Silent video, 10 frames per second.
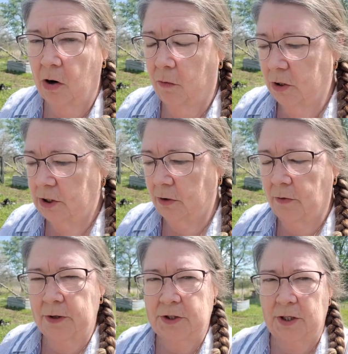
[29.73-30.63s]
we're still
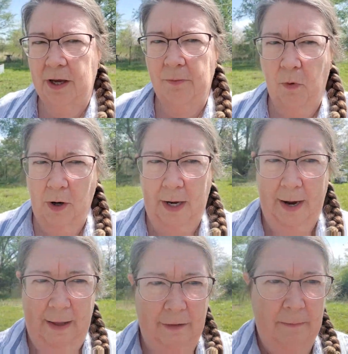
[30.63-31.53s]
going to keep working
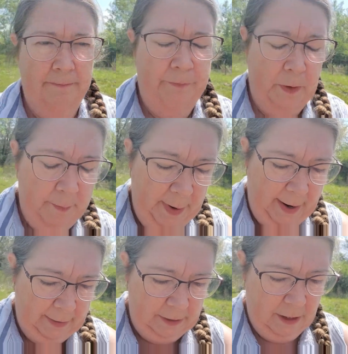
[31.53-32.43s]
at them.
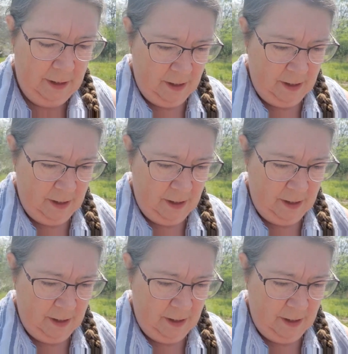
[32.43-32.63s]
But